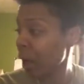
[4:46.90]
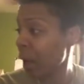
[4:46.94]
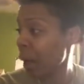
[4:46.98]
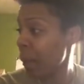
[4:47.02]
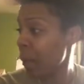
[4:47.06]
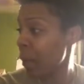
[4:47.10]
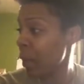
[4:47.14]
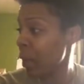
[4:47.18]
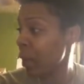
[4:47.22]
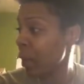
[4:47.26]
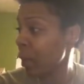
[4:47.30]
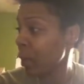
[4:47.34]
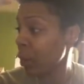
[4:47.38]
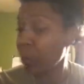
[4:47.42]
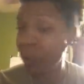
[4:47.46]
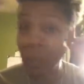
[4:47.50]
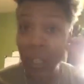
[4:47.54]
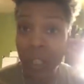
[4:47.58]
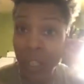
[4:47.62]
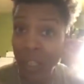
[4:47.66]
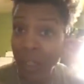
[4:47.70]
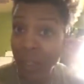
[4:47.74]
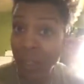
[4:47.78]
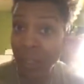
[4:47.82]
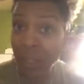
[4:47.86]
I mean,
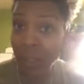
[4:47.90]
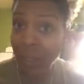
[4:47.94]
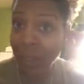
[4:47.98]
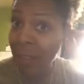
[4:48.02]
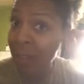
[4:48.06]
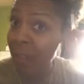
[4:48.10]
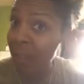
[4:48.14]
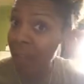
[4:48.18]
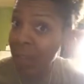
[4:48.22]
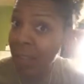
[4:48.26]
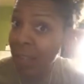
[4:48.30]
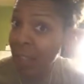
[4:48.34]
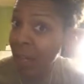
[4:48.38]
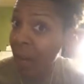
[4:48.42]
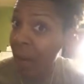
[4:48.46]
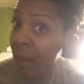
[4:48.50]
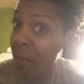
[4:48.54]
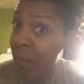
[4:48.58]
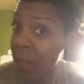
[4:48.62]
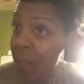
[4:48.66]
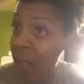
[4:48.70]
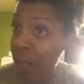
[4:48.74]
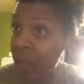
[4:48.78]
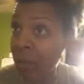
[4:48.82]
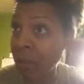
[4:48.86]
3 years, that's not
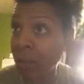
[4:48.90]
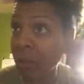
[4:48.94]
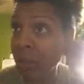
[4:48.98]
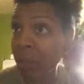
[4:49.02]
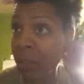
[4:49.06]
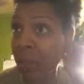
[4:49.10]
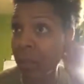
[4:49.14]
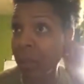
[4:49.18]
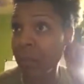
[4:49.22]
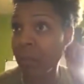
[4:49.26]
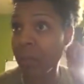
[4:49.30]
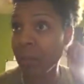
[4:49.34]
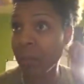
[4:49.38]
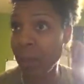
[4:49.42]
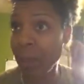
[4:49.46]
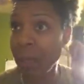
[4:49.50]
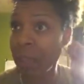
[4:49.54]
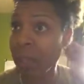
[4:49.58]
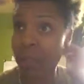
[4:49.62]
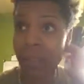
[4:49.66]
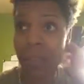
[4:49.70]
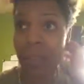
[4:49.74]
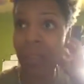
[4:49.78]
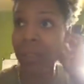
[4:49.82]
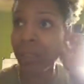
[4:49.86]
shabby,
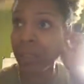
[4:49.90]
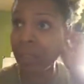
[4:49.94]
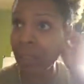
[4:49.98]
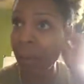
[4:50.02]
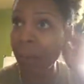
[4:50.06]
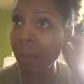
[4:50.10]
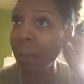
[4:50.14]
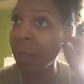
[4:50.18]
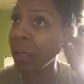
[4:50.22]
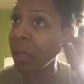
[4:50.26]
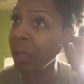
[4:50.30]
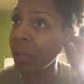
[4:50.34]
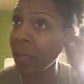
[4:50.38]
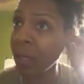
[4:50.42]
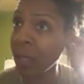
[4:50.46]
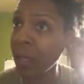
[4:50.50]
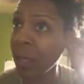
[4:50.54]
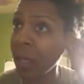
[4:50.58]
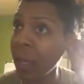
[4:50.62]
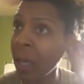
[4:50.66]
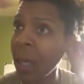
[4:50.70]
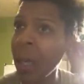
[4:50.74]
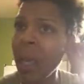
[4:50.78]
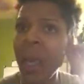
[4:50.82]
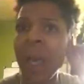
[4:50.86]
basically, since I've been in
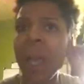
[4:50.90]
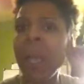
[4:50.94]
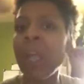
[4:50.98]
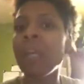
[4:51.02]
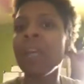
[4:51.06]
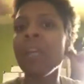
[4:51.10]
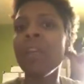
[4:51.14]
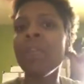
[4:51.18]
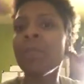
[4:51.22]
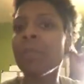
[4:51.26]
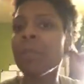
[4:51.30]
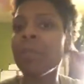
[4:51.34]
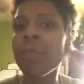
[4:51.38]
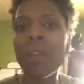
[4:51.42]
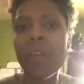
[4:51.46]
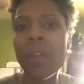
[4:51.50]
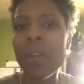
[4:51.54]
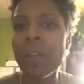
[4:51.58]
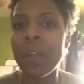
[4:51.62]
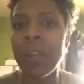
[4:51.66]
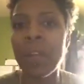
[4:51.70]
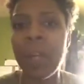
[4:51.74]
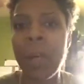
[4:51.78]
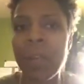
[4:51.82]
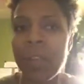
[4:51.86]
LA. And even
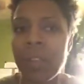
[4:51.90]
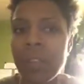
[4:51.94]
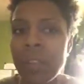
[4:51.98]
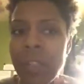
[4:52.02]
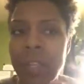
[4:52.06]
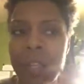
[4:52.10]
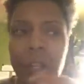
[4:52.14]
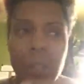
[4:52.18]
before then, I was